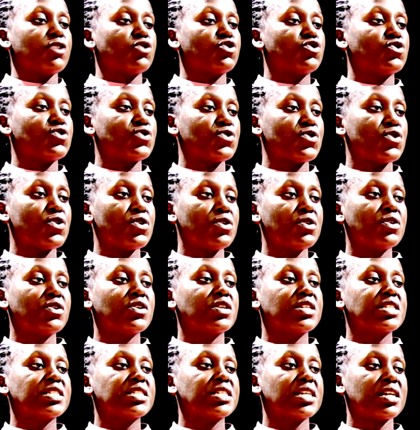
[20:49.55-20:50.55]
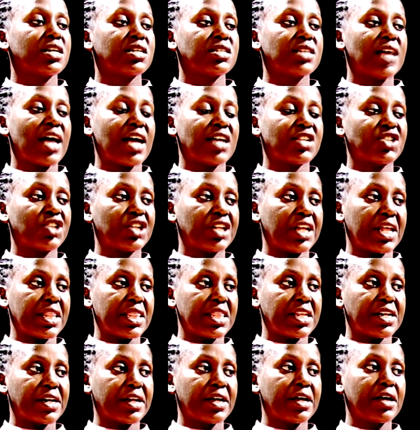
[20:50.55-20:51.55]
2,
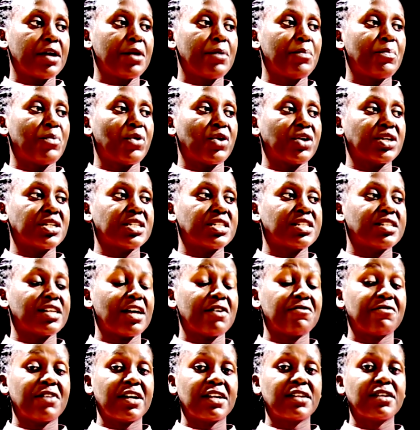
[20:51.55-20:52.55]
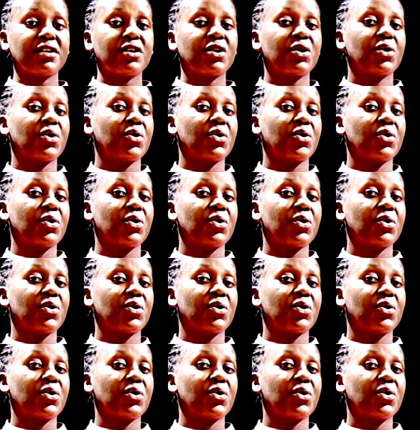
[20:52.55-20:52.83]
603.7